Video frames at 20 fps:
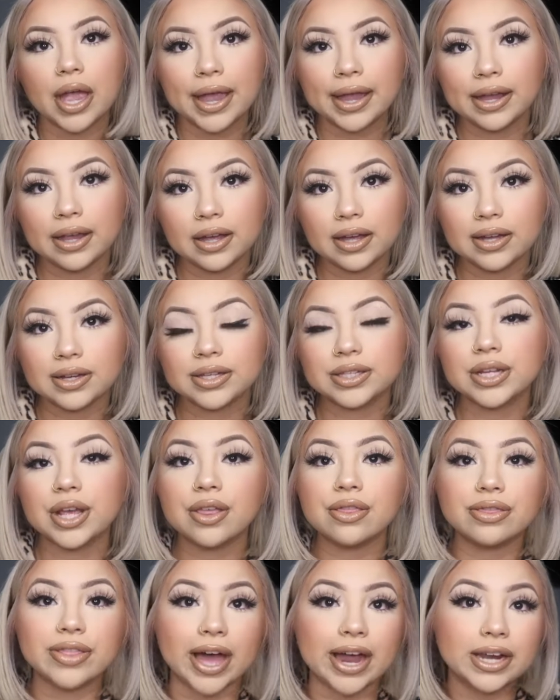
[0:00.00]
And
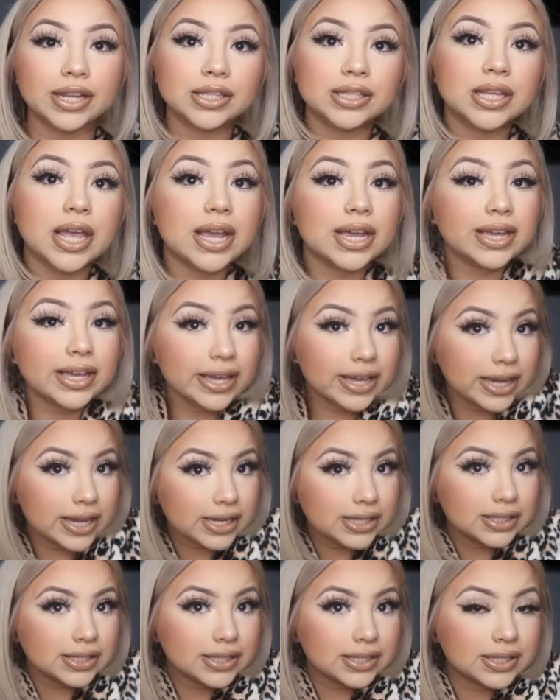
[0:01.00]
that is
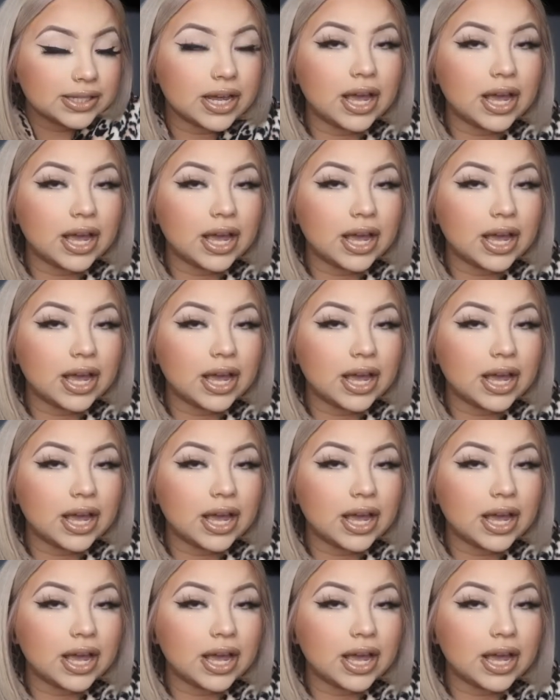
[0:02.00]
it.